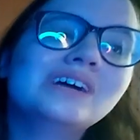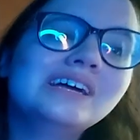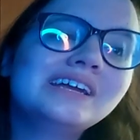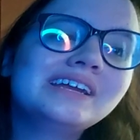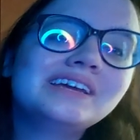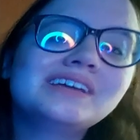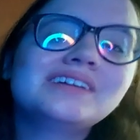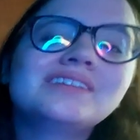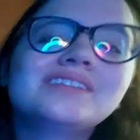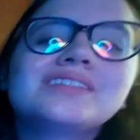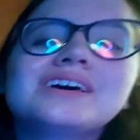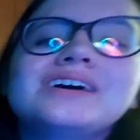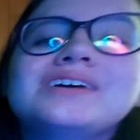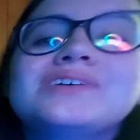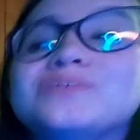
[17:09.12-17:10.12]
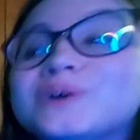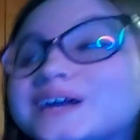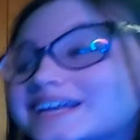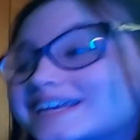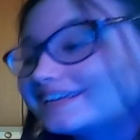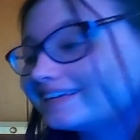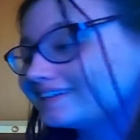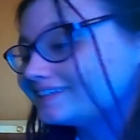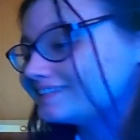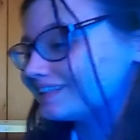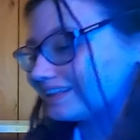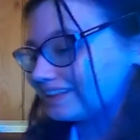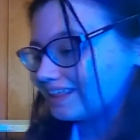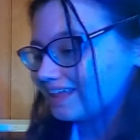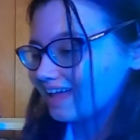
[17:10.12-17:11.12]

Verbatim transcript: it is what it is.